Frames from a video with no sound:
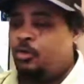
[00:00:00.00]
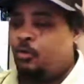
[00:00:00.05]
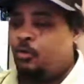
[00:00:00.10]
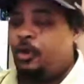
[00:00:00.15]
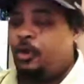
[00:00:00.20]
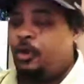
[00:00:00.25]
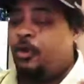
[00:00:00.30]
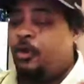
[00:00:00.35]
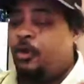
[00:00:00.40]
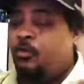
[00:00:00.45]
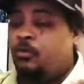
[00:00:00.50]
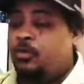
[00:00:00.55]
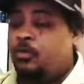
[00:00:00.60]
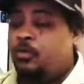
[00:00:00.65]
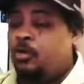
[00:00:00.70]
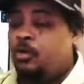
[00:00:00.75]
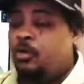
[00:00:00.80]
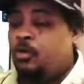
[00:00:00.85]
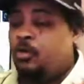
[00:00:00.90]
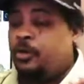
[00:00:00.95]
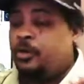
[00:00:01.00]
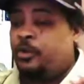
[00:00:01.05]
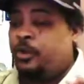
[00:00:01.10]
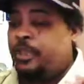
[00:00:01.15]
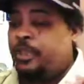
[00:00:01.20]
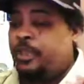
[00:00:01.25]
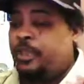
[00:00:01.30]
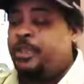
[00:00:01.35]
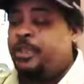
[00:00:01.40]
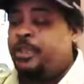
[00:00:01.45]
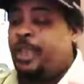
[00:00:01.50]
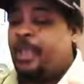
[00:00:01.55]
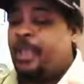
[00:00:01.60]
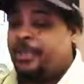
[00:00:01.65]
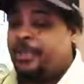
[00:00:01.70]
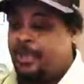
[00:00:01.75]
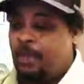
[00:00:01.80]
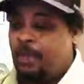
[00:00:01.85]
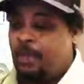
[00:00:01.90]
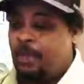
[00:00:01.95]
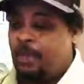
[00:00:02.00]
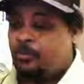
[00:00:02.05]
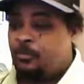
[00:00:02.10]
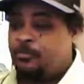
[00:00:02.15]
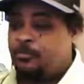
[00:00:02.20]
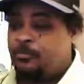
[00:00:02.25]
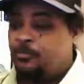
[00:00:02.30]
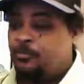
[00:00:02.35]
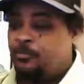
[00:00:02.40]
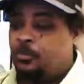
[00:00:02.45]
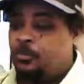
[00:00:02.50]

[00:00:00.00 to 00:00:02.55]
well, he had the camera.